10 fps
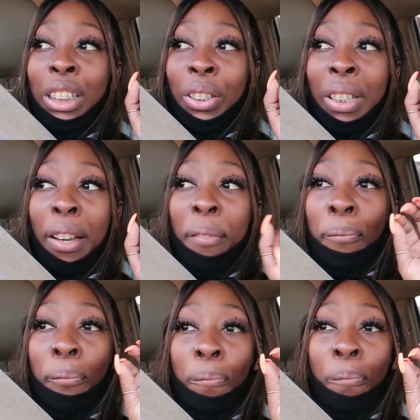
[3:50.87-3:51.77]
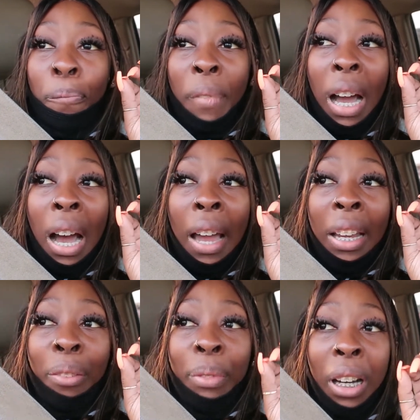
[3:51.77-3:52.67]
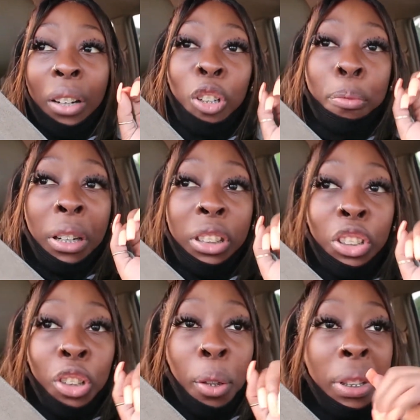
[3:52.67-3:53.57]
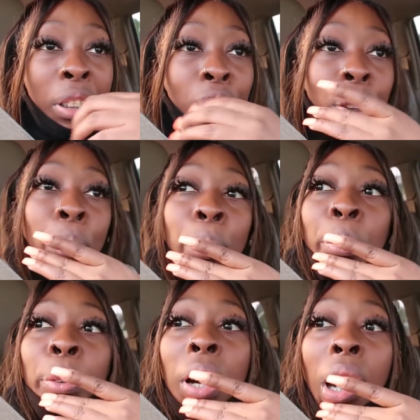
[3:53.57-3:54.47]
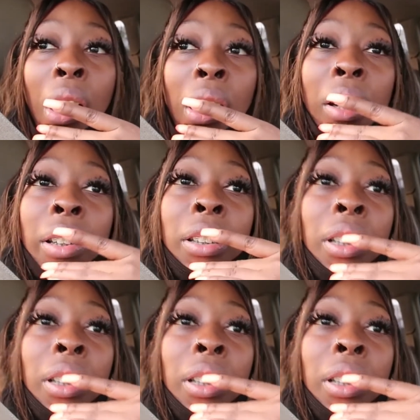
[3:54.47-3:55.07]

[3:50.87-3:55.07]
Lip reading: So yeah, I am now about to go into our